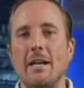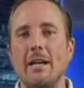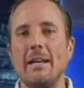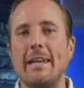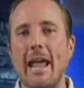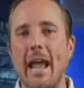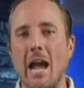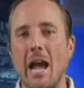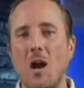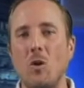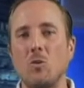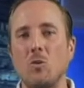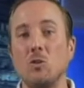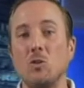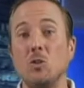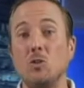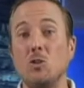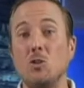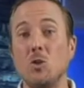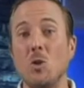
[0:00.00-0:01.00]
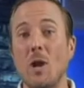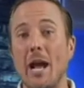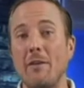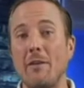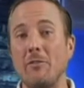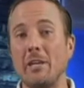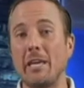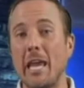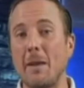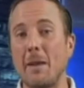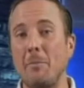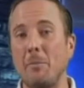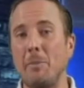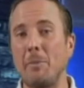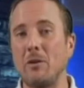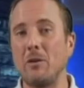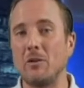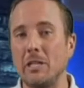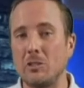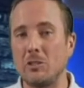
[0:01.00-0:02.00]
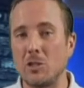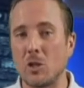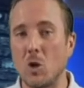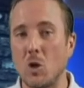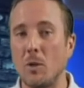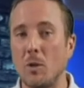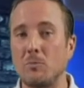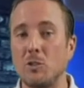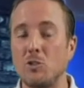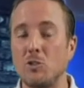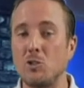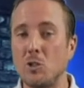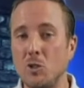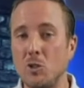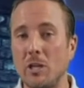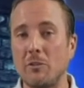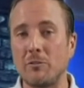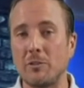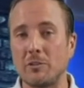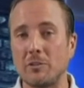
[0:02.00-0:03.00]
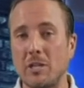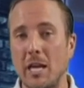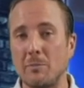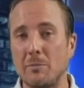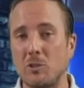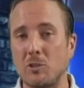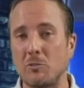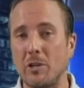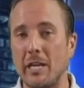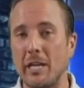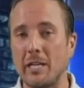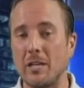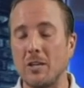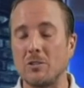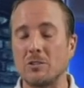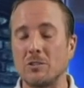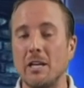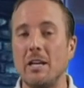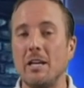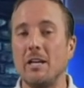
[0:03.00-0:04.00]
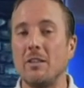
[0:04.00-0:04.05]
Now, you do have the capability to go up to 2 different types of radios.